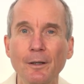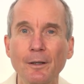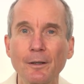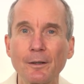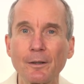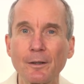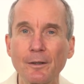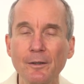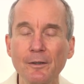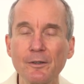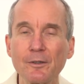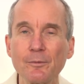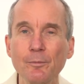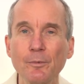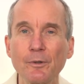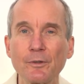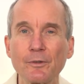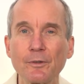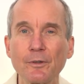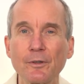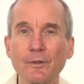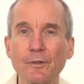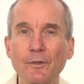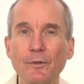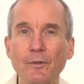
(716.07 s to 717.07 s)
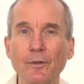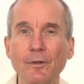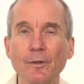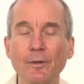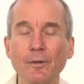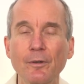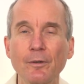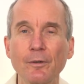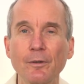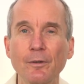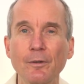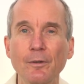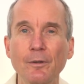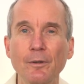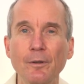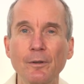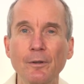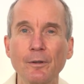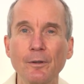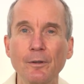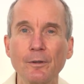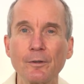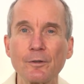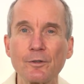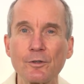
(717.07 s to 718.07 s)
Christmas is the
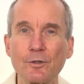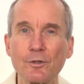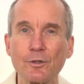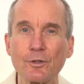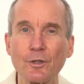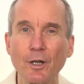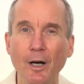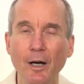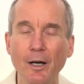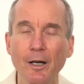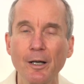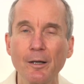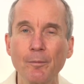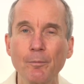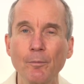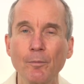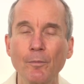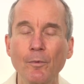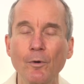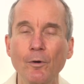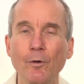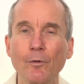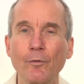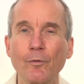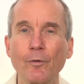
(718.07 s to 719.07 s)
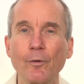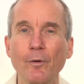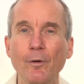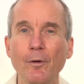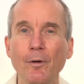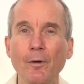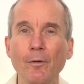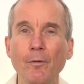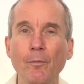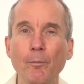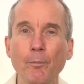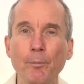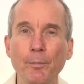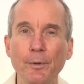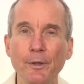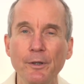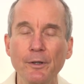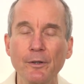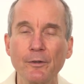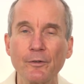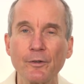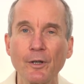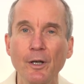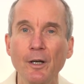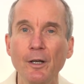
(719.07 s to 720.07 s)
time of
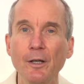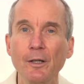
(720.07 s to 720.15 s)
peace.